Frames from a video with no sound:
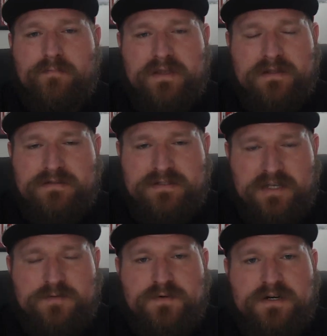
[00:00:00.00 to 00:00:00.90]
in
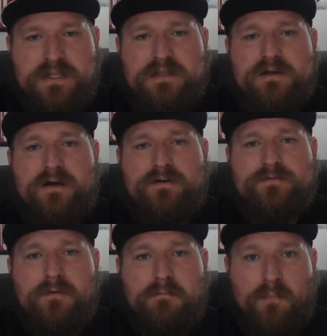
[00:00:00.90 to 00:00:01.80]
desperate need of
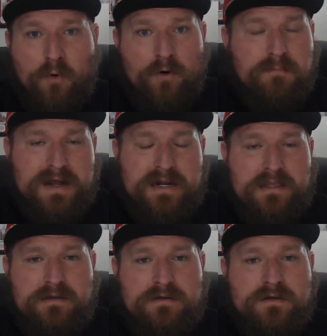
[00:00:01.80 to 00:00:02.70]
more
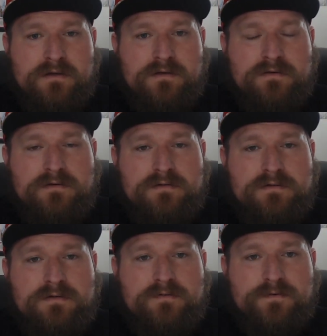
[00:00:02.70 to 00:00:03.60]
money
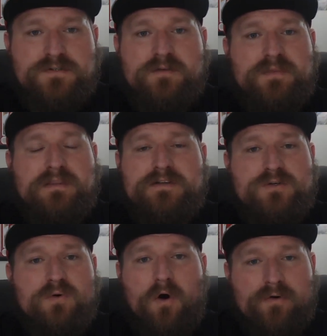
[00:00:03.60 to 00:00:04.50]
for something that
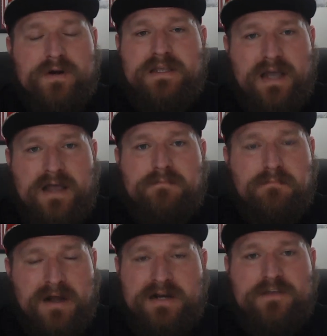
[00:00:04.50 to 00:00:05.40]
you already got
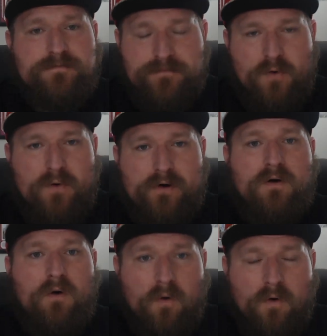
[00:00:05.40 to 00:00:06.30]
money for,
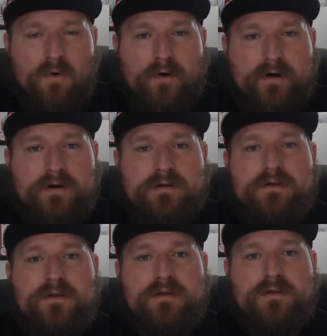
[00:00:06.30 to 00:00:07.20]
or
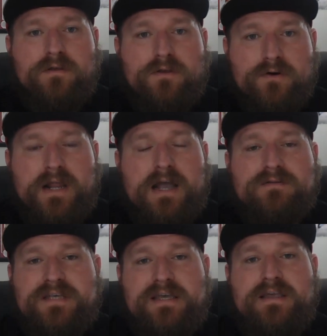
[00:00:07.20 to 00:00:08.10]
you're now
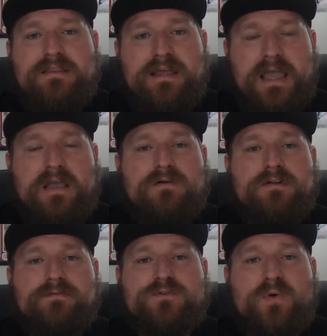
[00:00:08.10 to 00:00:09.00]
taking the angle
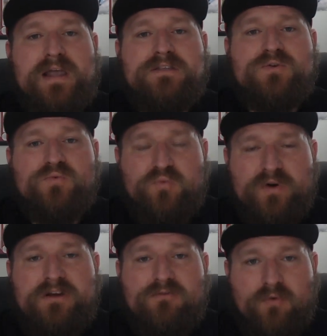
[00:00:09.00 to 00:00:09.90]
of trying to
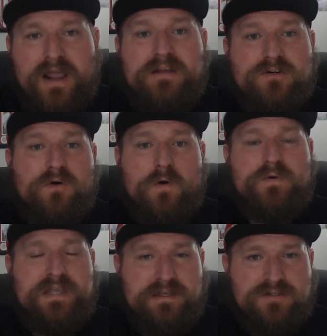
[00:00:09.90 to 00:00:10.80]
rewrite your own
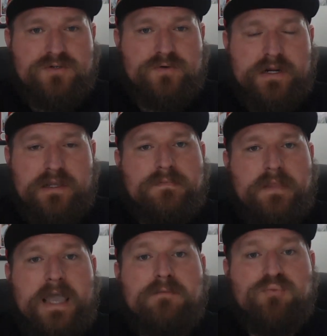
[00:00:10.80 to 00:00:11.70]
history
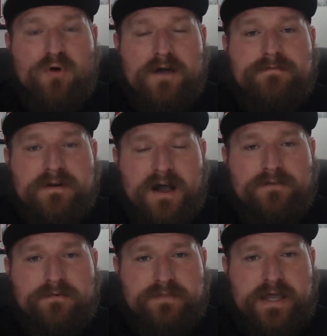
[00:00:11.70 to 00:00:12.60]
and profit off
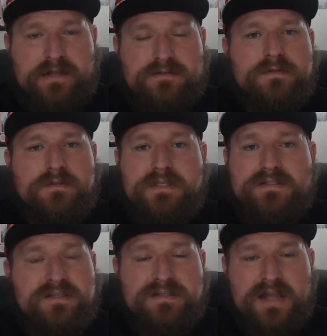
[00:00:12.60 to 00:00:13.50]
of that. This
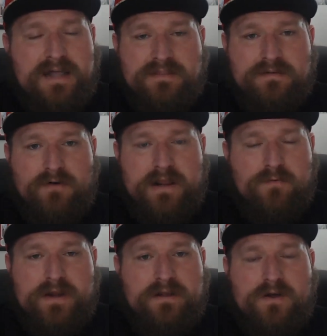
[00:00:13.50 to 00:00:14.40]
is not the right
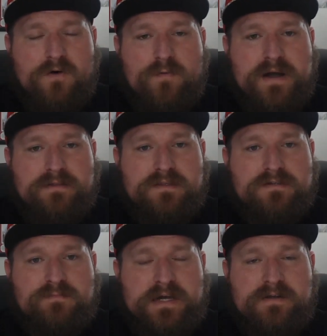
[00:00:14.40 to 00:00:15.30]
way to go about this,
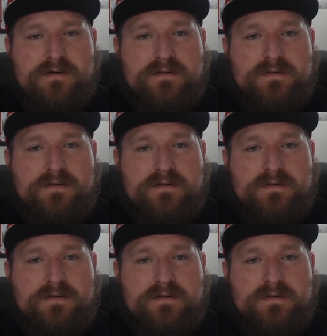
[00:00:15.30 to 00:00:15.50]
Michael.